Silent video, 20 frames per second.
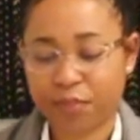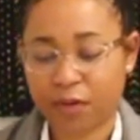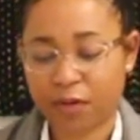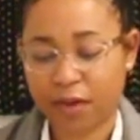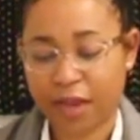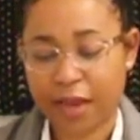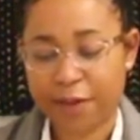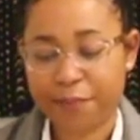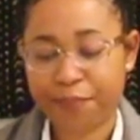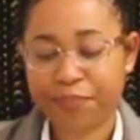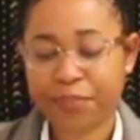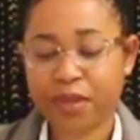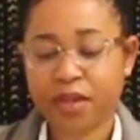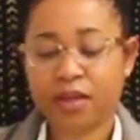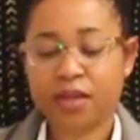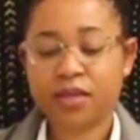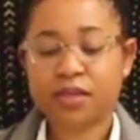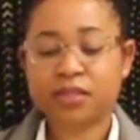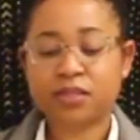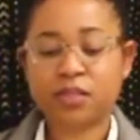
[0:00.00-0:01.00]
Okay.
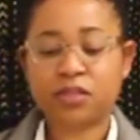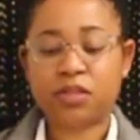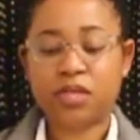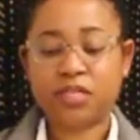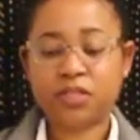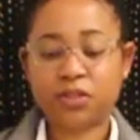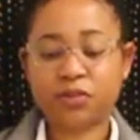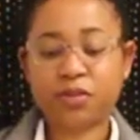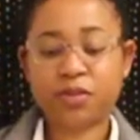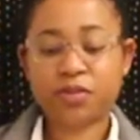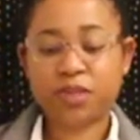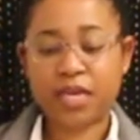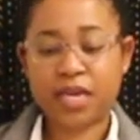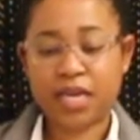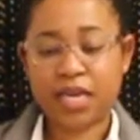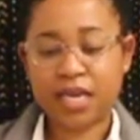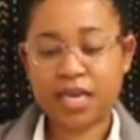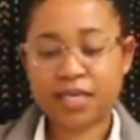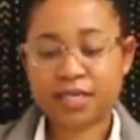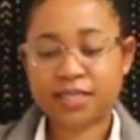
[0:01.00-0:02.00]
So these are the
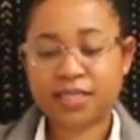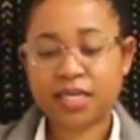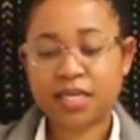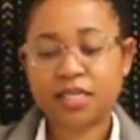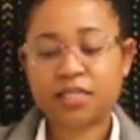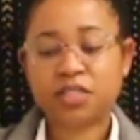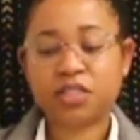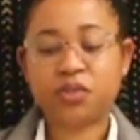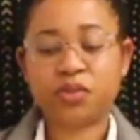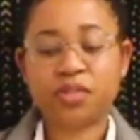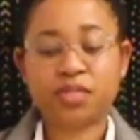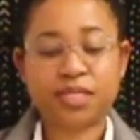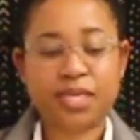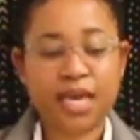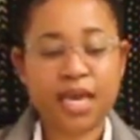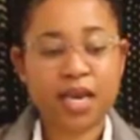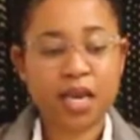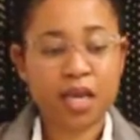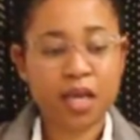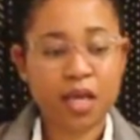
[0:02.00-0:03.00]
things to
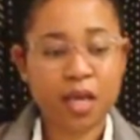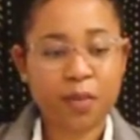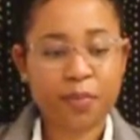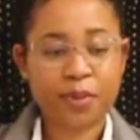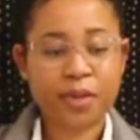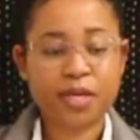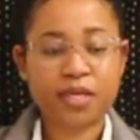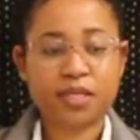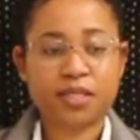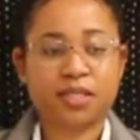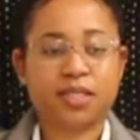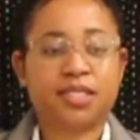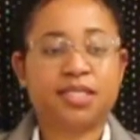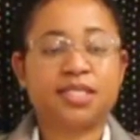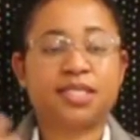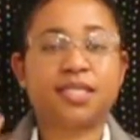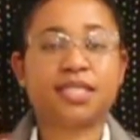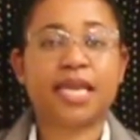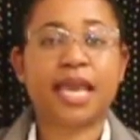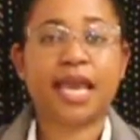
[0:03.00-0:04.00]
set up,
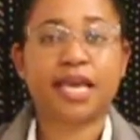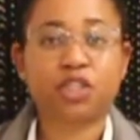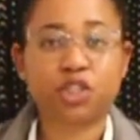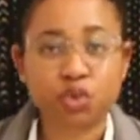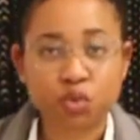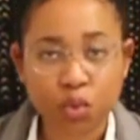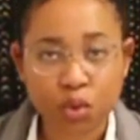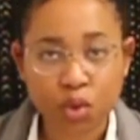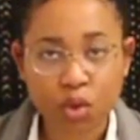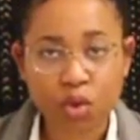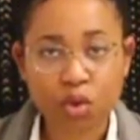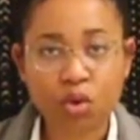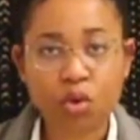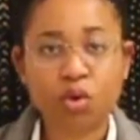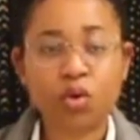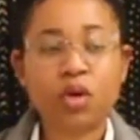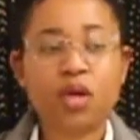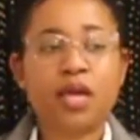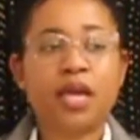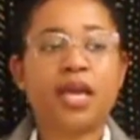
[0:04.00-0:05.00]

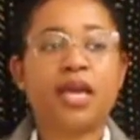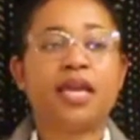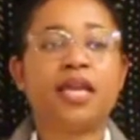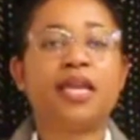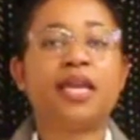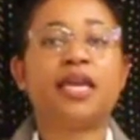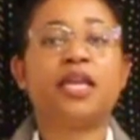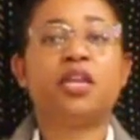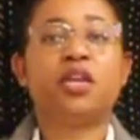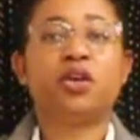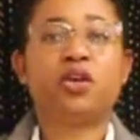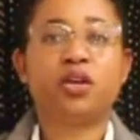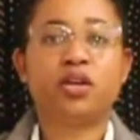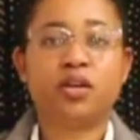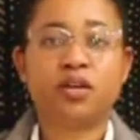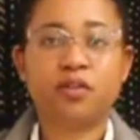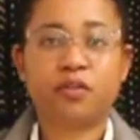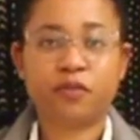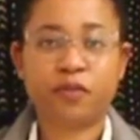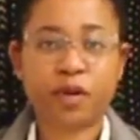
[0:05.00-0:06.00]
schedule, and get
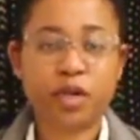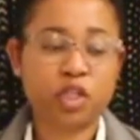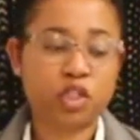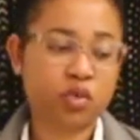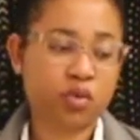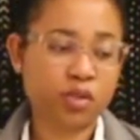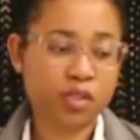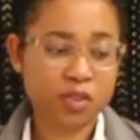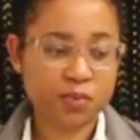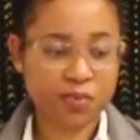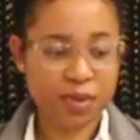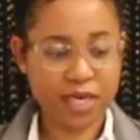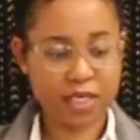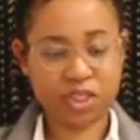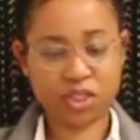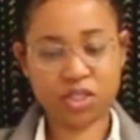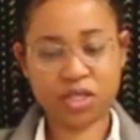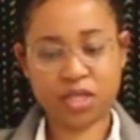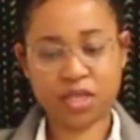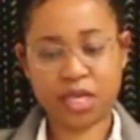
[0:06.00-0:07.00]
your virtual
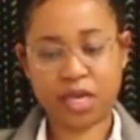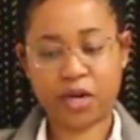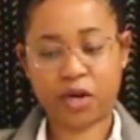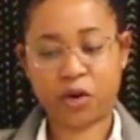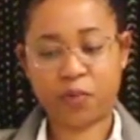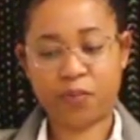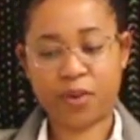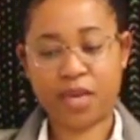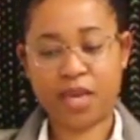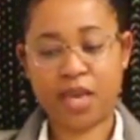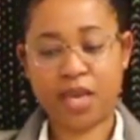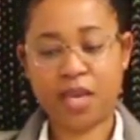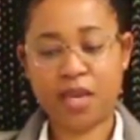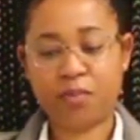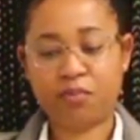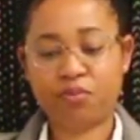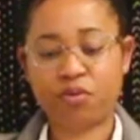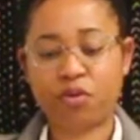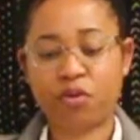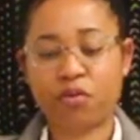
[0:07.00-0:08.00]
speech therapy
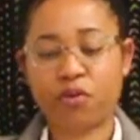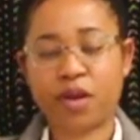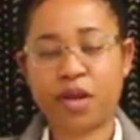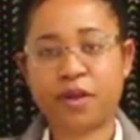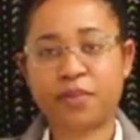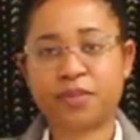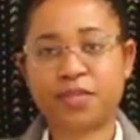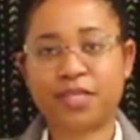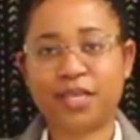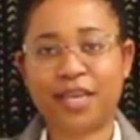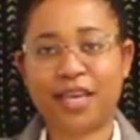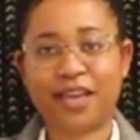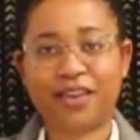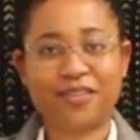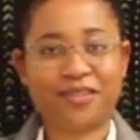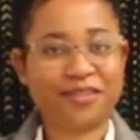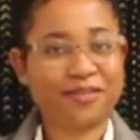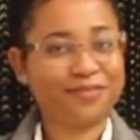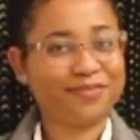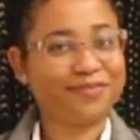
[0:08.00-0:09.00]
program
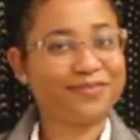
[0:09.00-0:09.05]
together.